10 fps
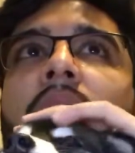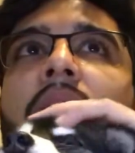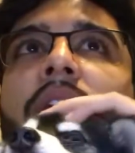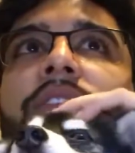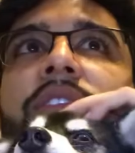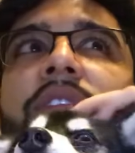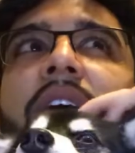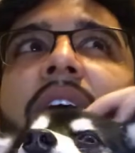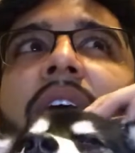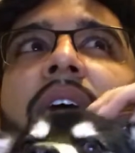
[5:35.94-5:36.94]
I also
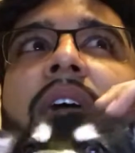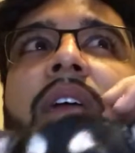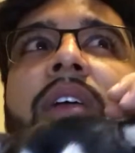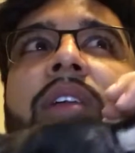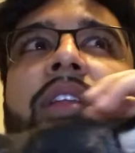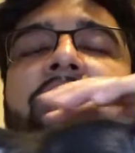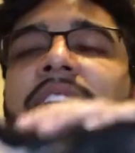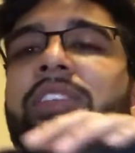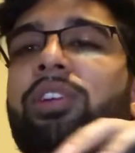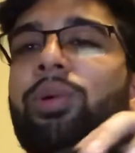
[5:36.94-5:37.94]
thought the
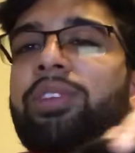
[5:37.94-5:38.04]
teacher